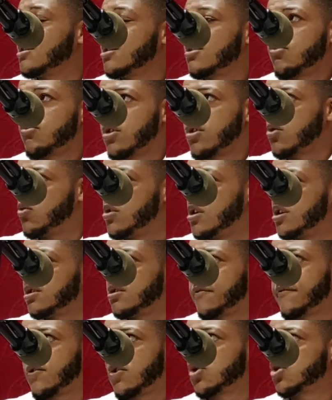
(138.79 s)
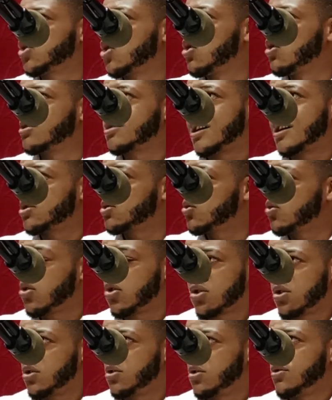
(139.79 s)
regulatory functions and so
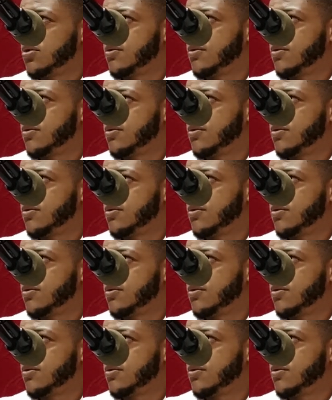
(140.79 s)
on.